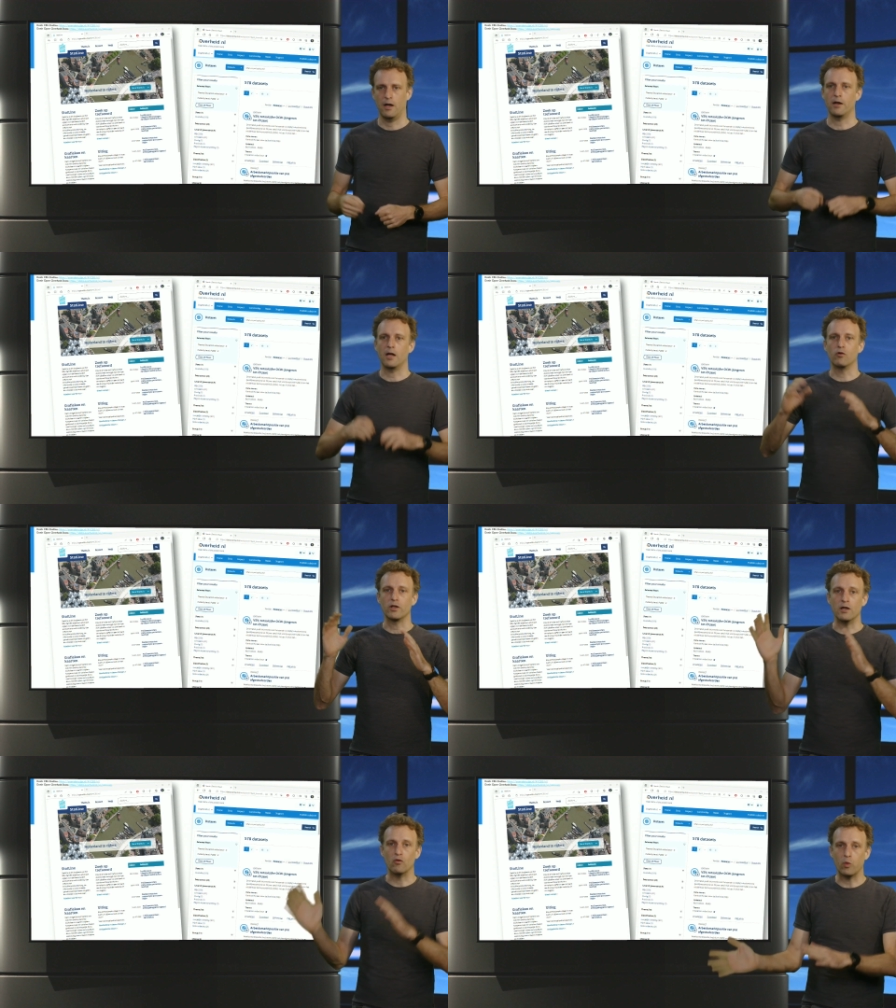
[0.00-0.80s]
and I
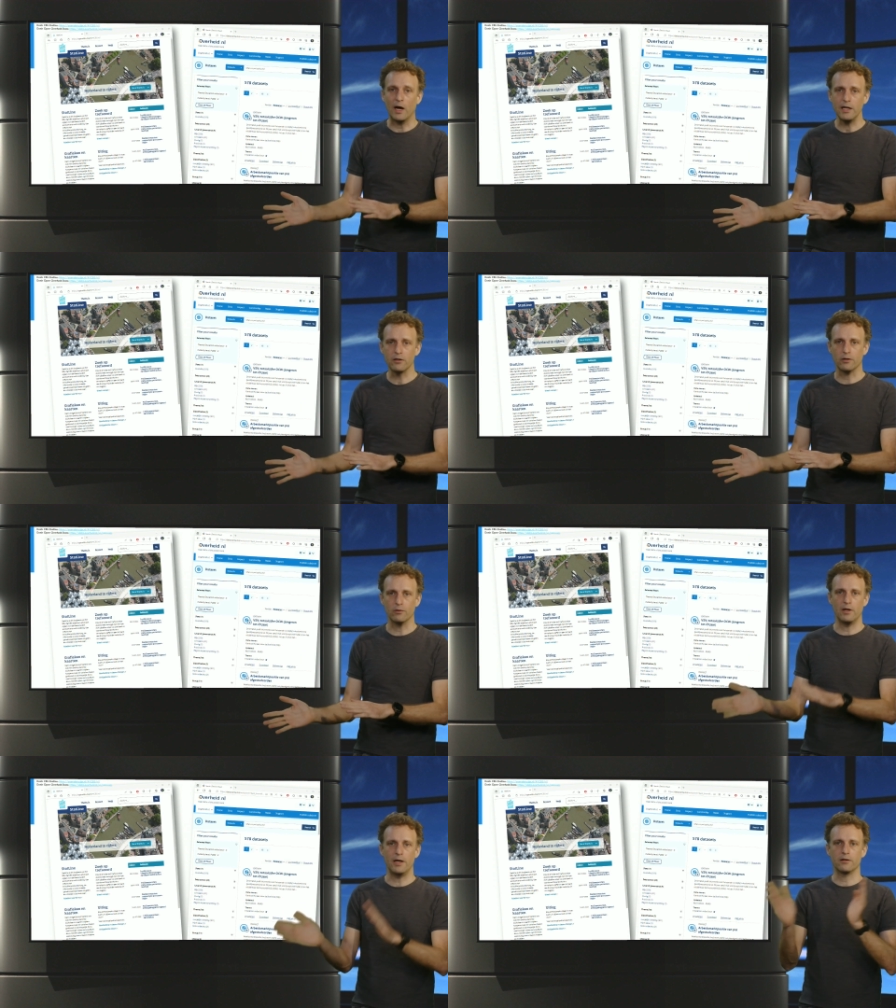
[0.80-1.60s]
would invite
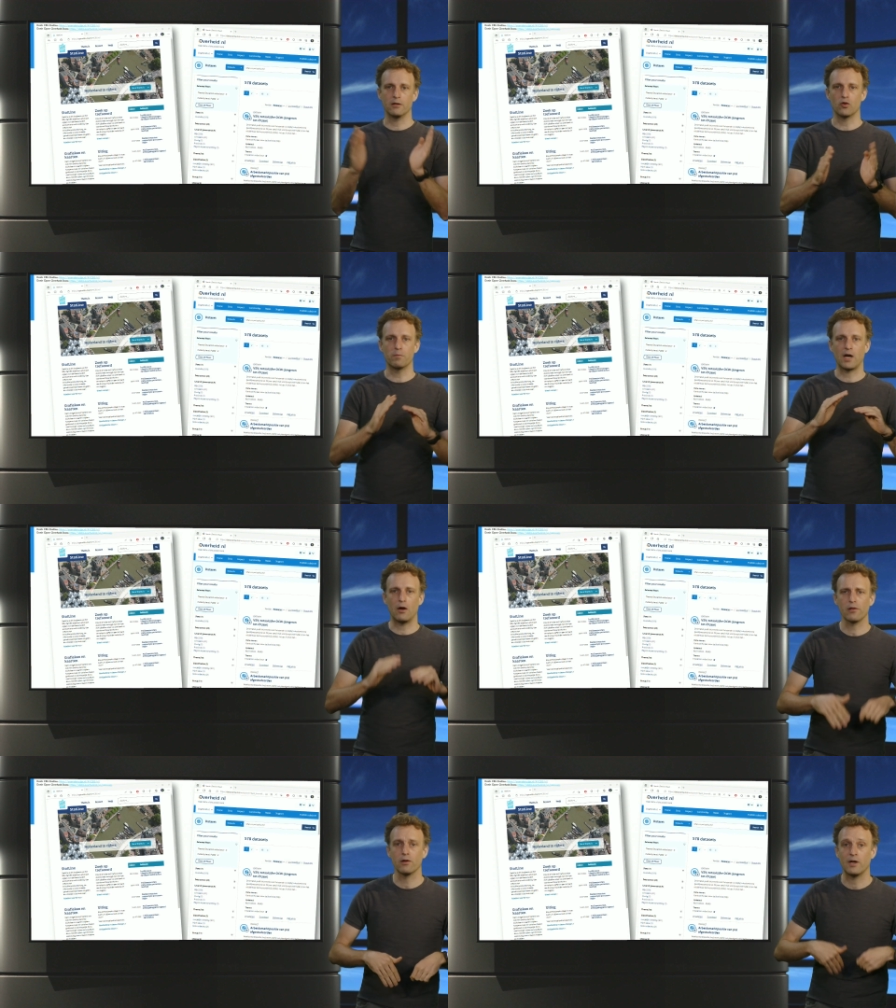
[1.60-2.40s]
you later to
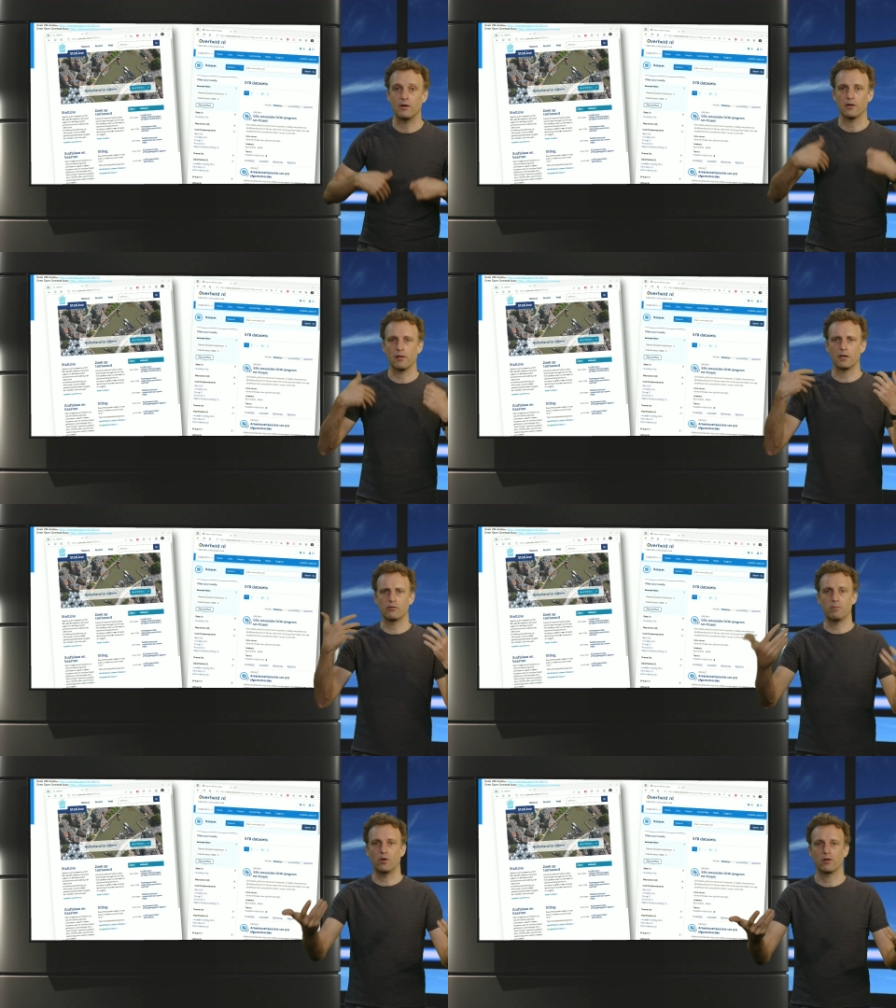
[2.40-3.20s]
browse around in
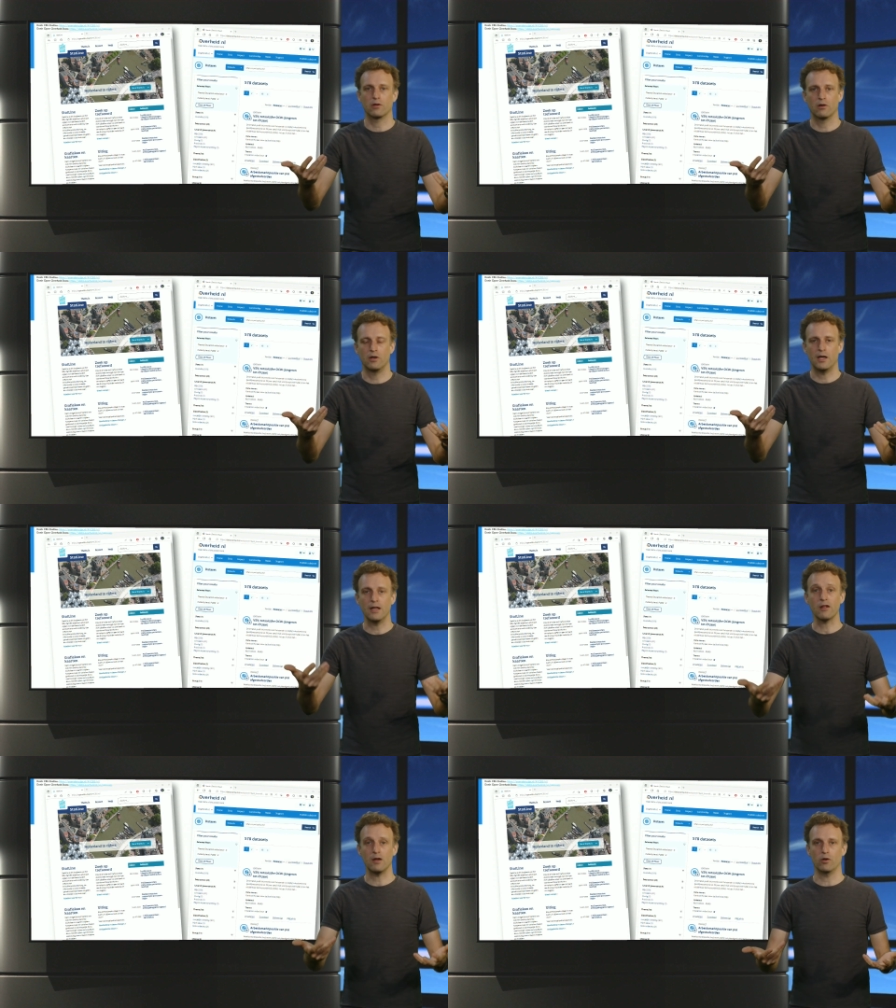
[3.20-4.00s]
that repository
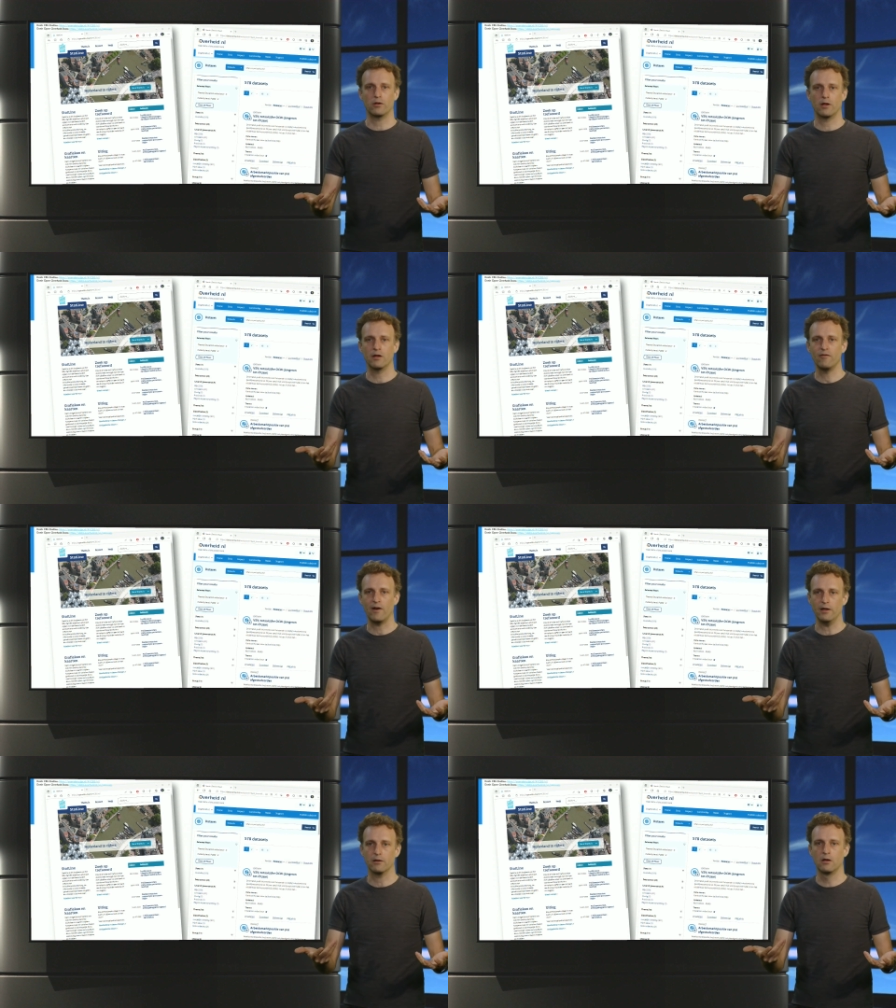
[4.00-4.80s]
and see what you can
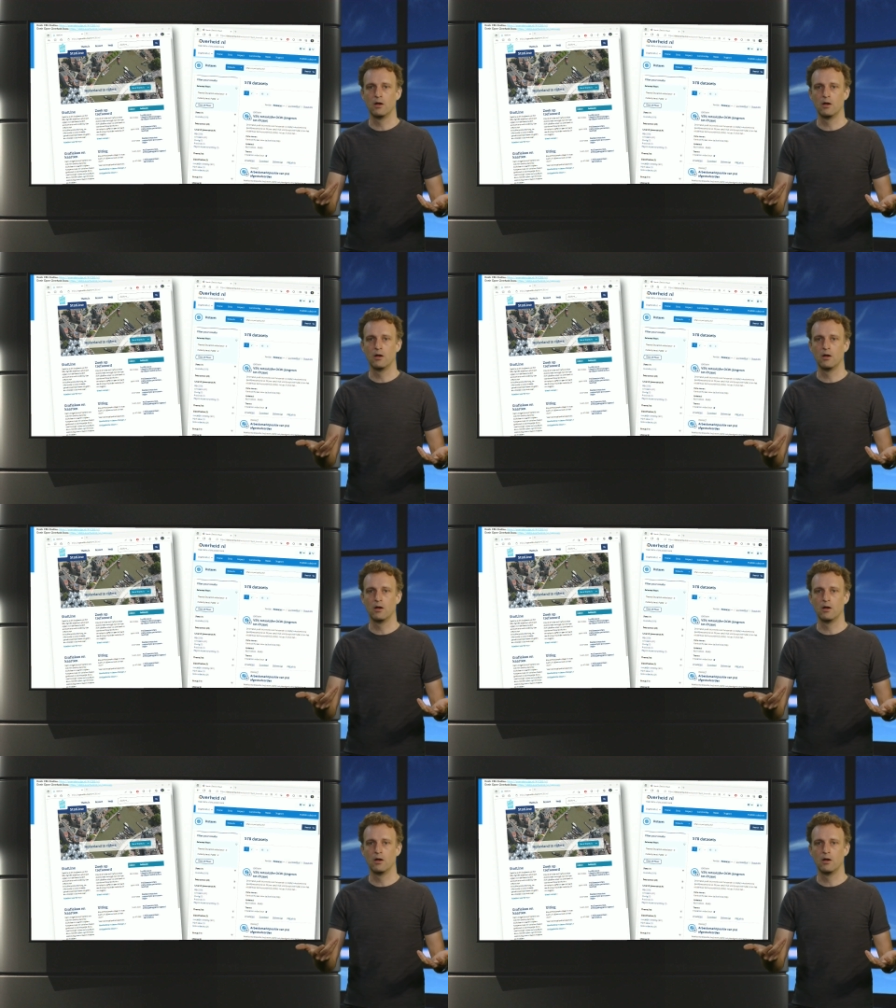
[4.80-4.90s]
find.